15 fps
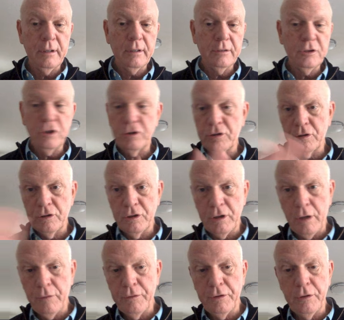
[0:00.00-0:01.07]
just to
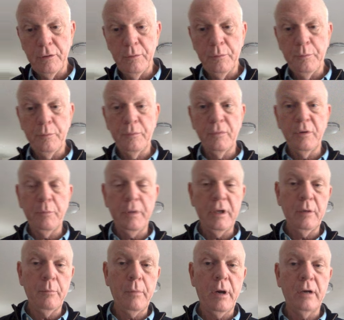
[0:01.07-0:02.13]
show you the
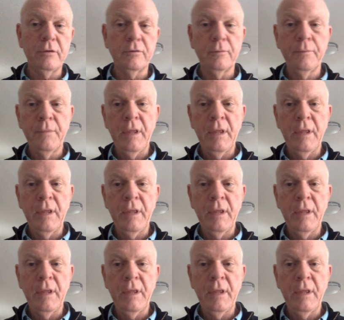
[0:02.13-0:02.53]
PM module.